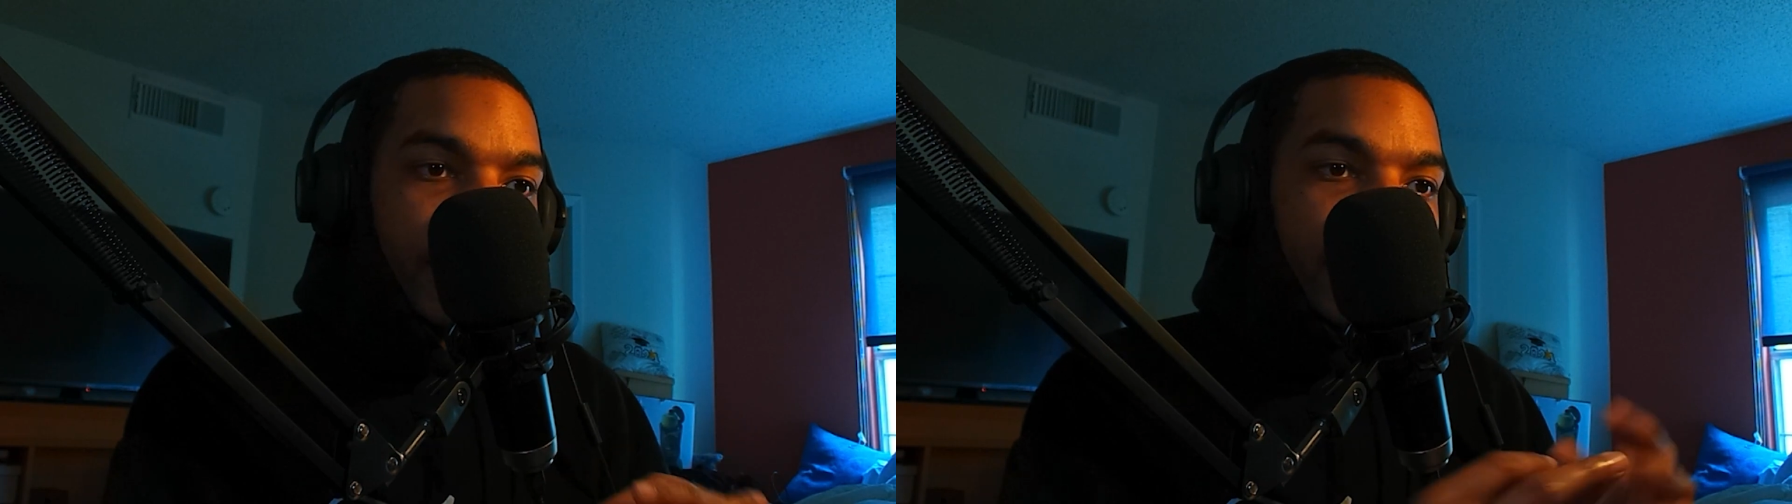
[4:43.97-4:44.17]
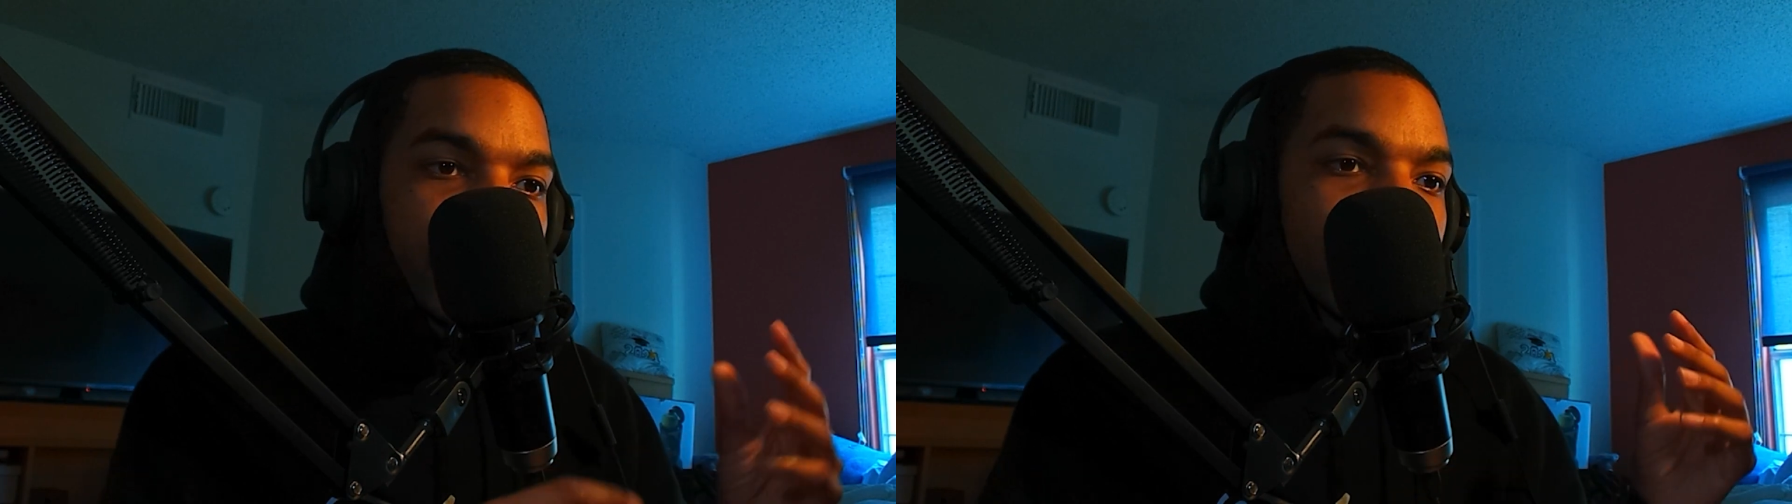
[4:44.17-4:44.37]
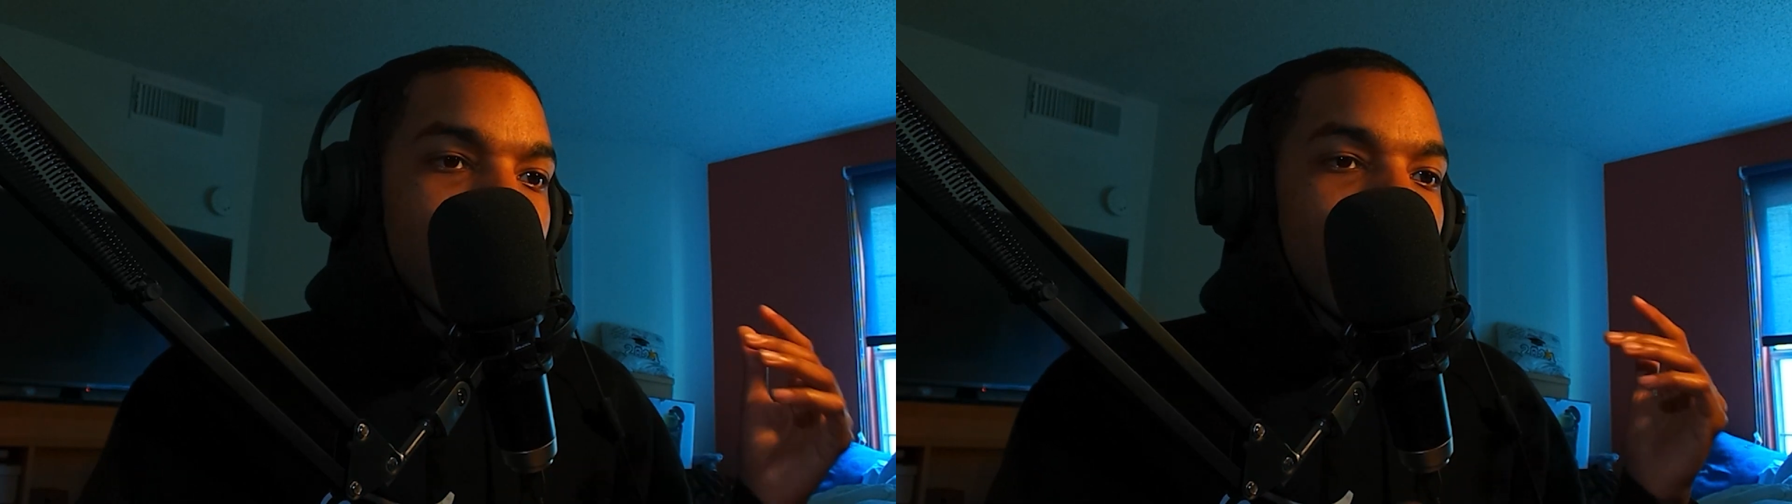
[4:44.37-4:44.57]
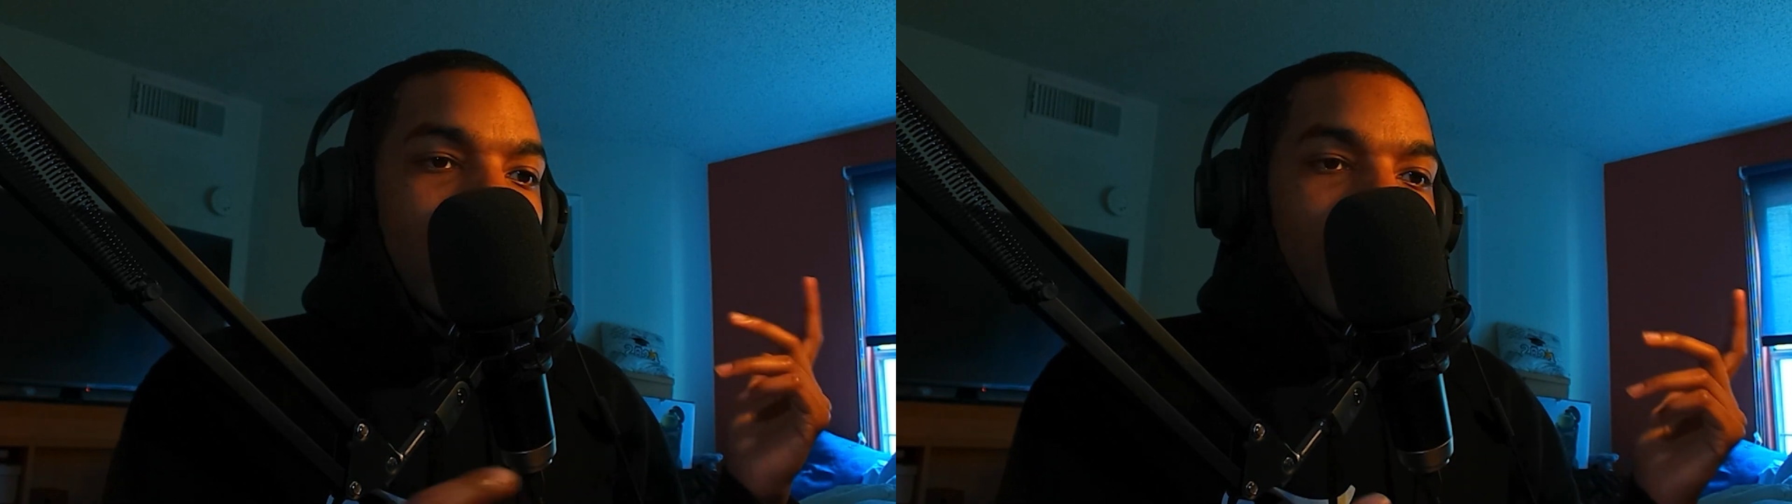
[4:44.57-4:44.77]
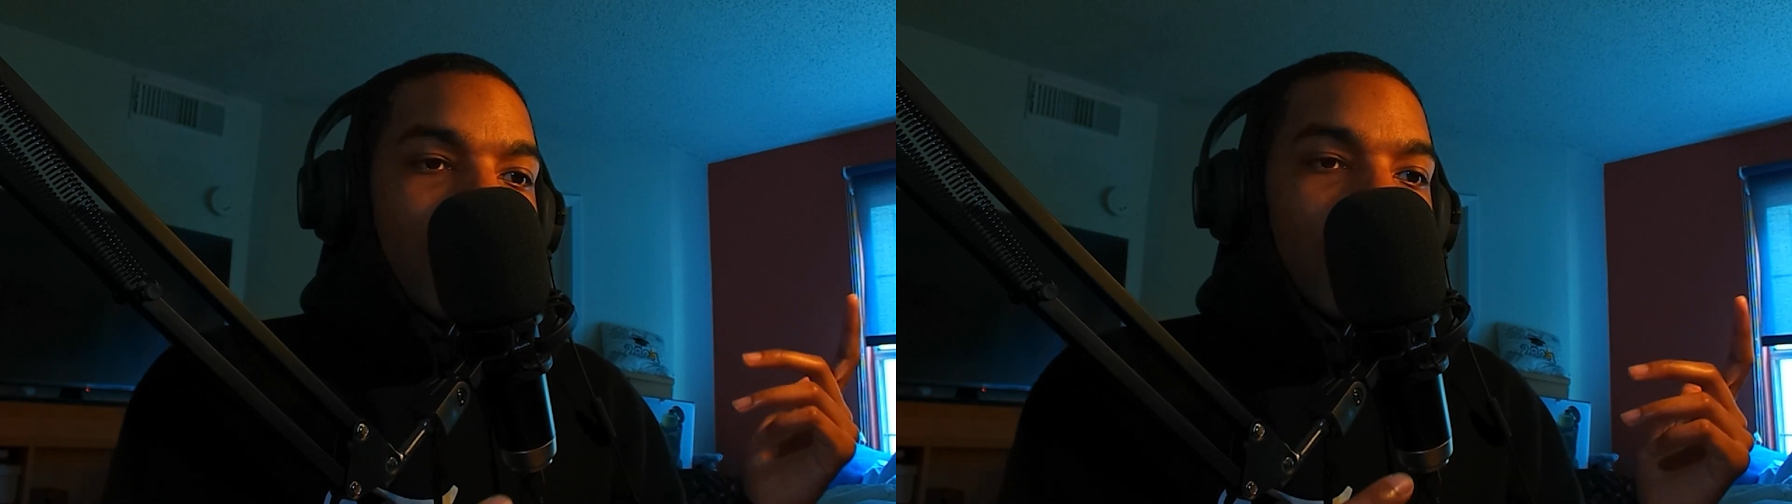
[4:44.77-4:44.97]

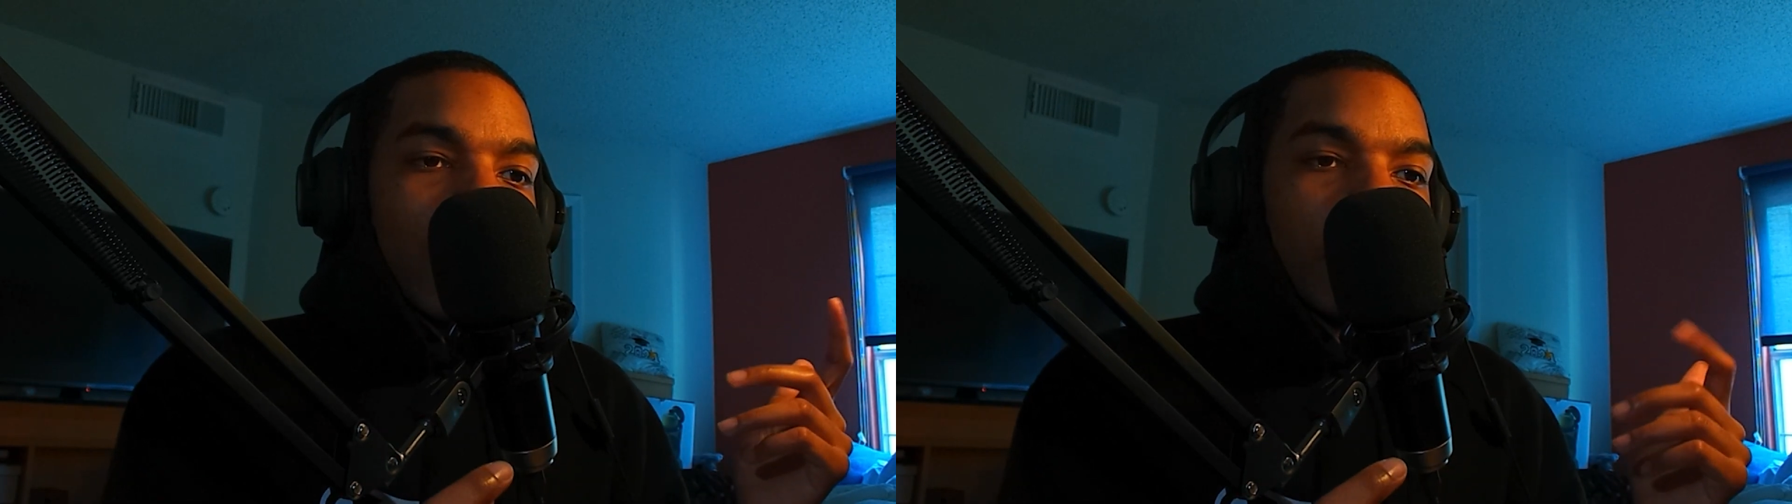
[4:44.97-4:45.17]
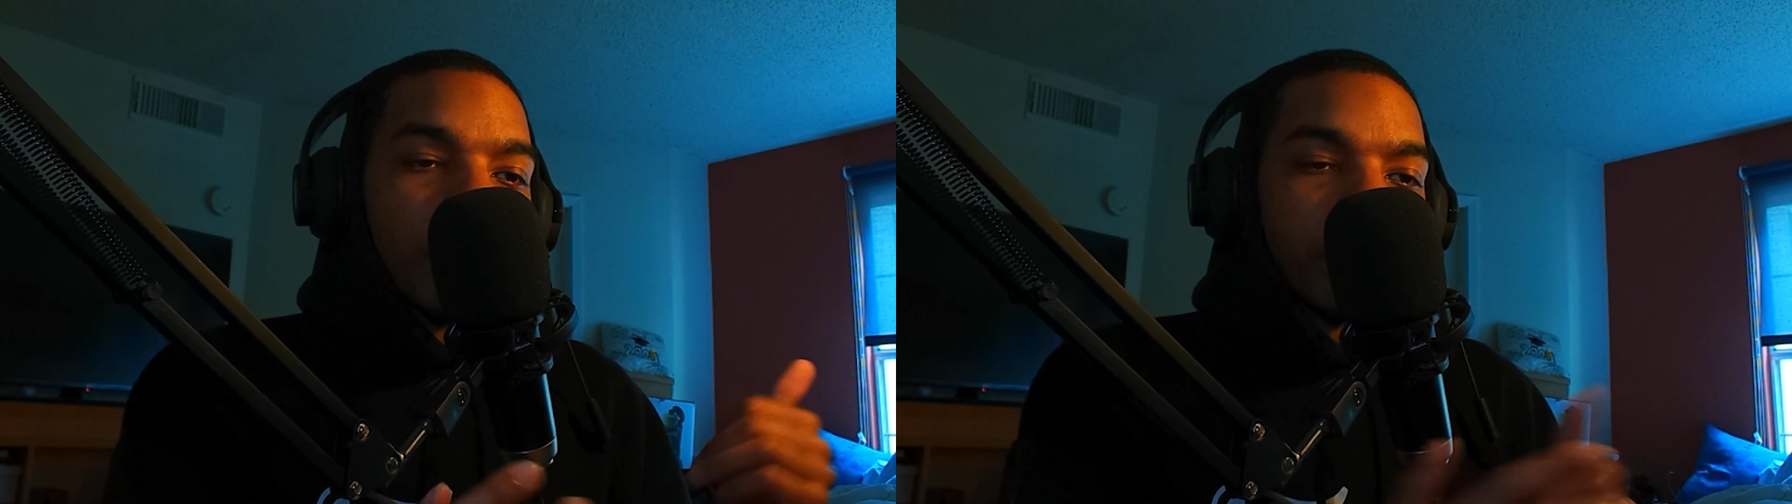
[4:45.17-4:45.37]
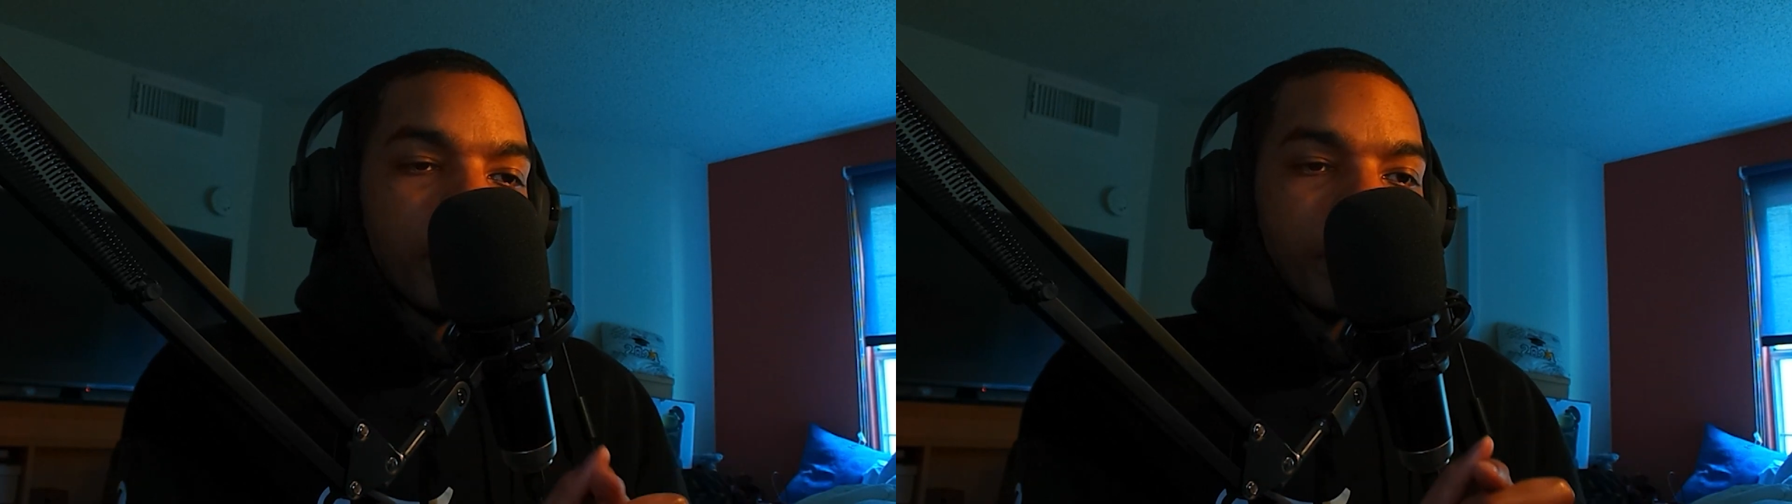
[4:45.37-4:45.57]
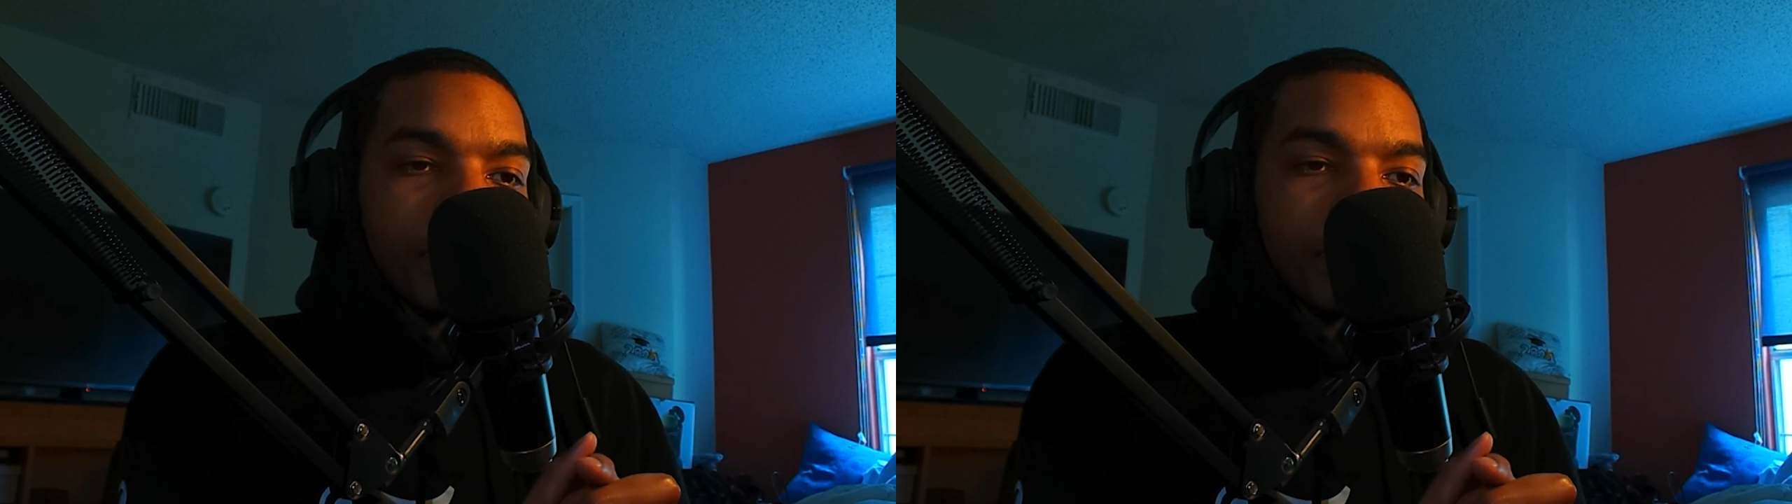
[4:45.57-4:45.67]
and